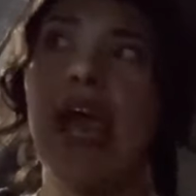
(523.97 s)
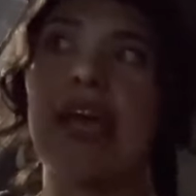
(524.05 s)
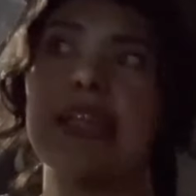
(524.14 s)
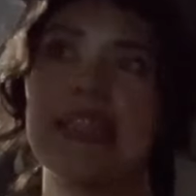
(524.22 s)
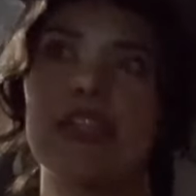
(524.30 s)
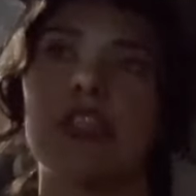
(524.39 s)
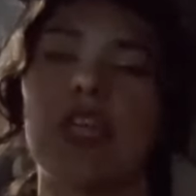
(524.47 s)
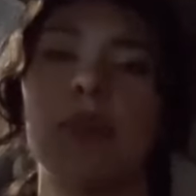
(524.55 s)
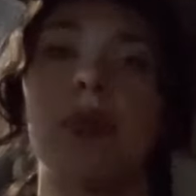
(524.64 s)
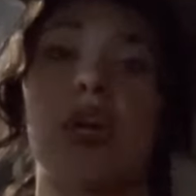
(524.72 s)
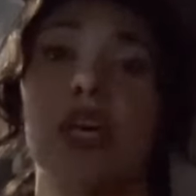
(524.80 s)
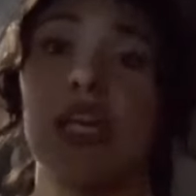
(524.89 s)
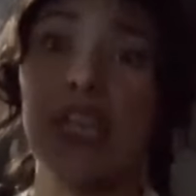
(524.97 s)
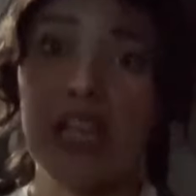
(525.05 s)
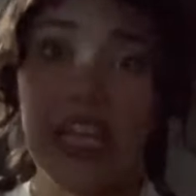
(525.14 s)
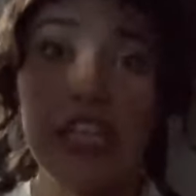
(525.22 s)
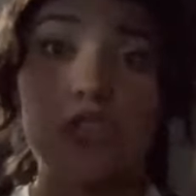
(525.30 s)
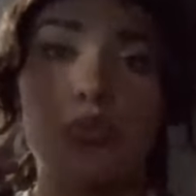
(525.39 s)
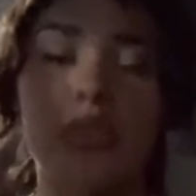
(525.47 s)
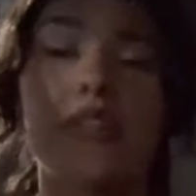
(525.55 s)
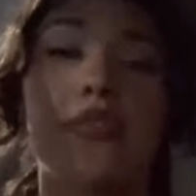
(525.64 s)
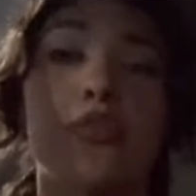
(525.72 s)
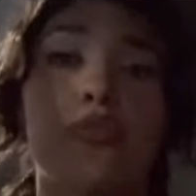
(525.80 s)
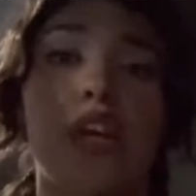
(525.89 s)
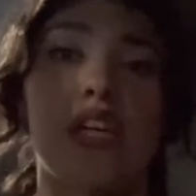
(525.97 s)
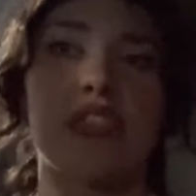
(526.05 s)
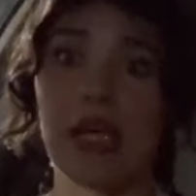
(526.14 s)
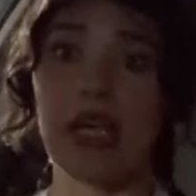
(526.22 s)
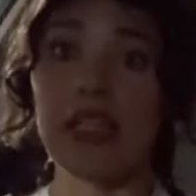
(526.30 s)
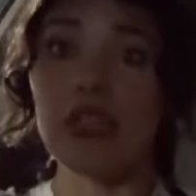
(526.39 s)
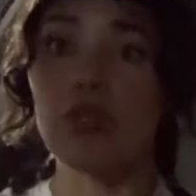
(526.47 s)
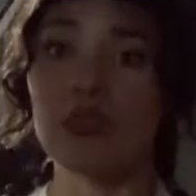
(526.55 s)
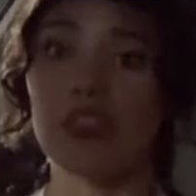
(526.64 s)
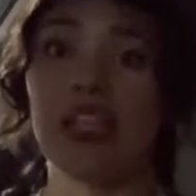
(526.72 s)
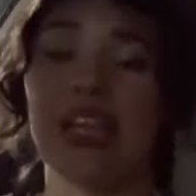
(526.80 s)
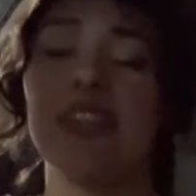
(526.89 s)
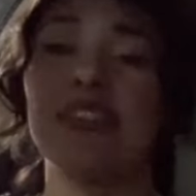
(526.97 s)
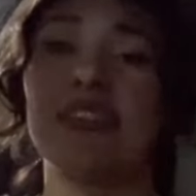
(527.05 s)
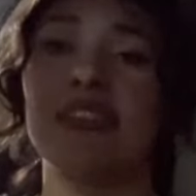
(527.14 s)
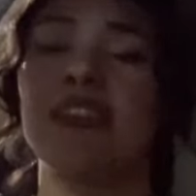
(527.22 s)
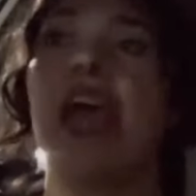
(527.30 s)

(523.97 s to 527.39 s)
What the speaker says: and literally put each one of your friends in those lists.